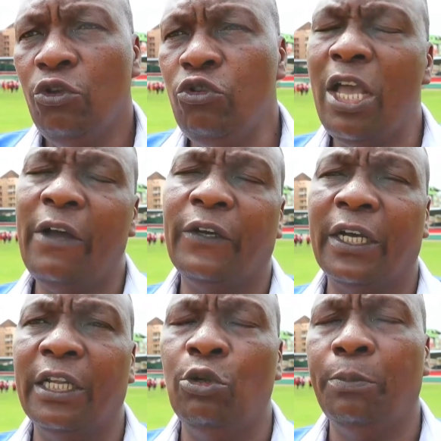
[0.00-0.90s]
We have
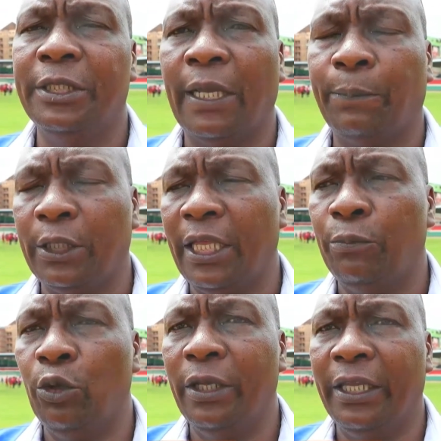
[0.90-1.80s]
agreed to be supporting
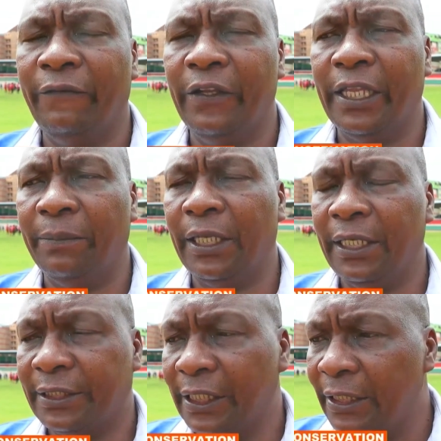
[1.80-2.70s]
them, giving them
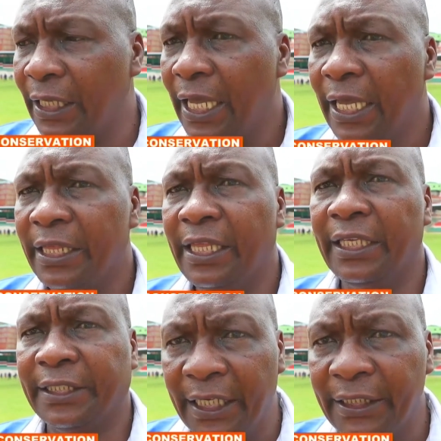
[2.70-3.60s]
the
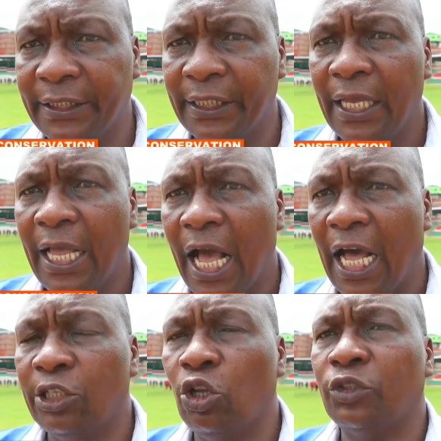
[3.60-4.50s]
scenes
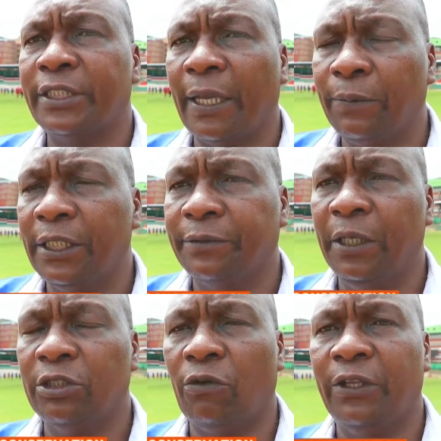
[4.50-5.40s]
and just
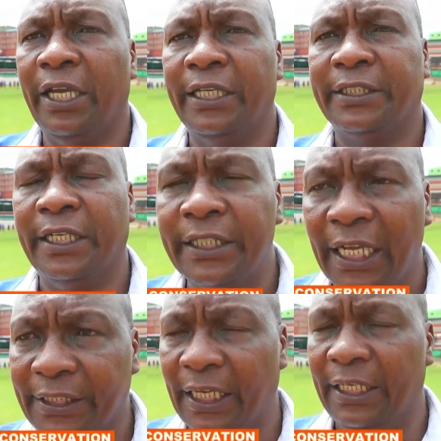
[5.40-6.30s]
establishment of the tree
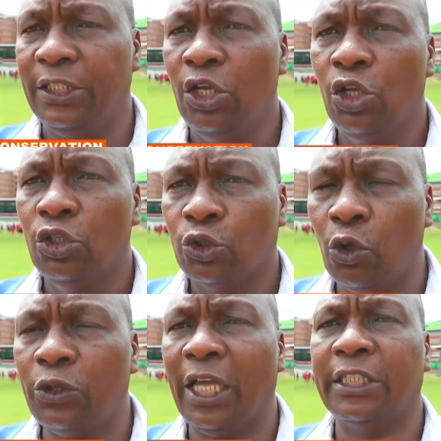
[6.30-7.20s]
nurseries
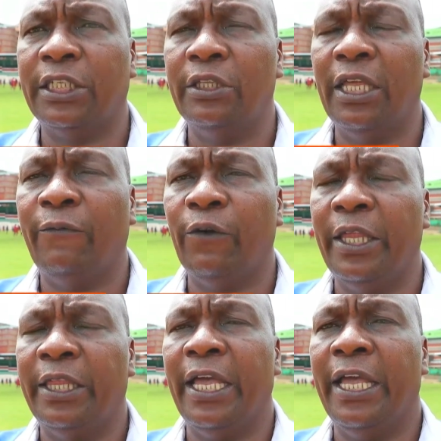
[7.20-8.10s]
so that
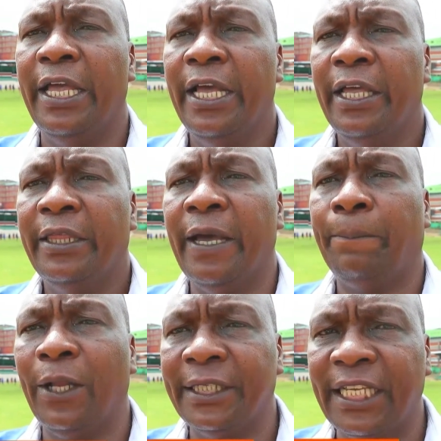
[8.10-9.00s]

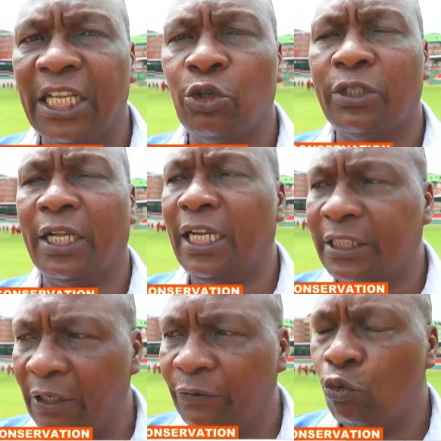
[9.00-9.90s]
the presentation
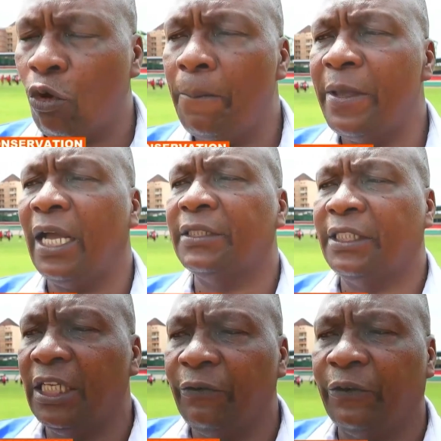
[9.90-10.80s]
directives won't be
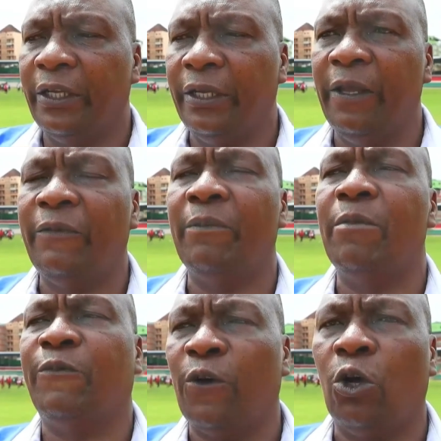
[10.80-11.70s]
achieved
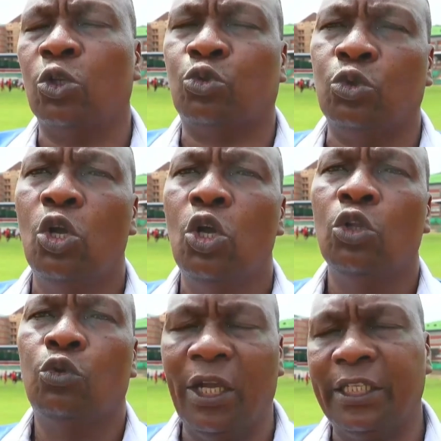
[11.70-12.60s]
even before
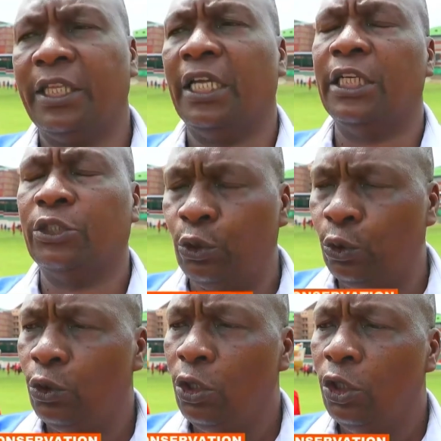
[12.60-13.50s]
2032.